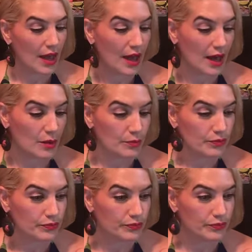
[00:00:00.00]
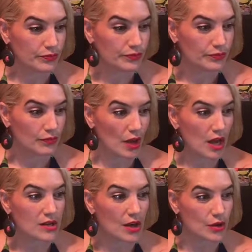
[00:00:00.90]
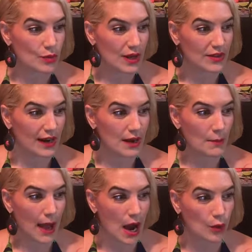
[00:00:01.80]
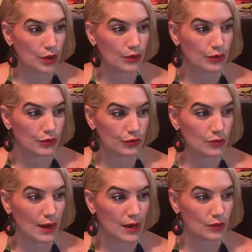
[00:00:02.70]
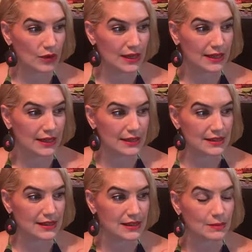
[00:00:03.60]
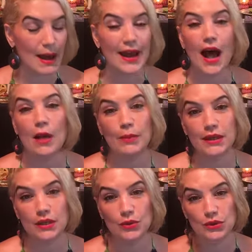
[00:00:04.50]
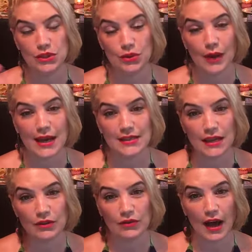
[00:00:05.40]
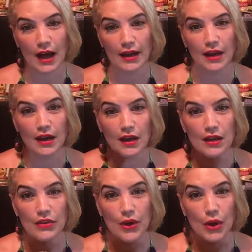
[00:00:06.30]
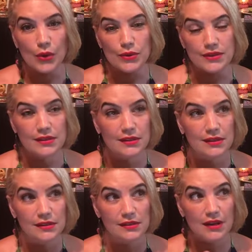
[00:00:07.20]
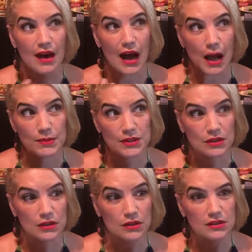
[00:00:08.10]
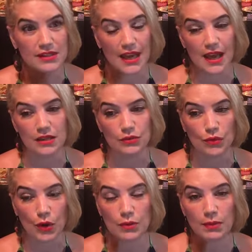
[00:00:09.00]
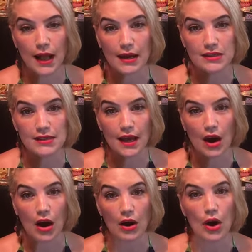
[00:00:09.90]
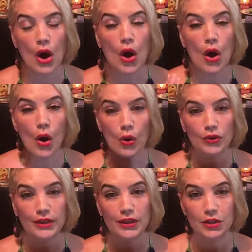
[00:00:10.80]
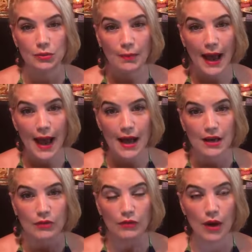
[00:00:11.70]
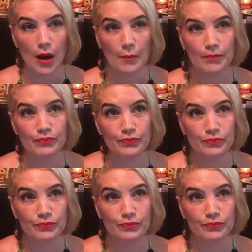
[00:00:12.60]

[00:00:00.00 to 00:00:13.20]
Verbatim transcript: Um, another way that I empower you through my readings is by helping you to identify those obstacles and roadblocks that are holding you back from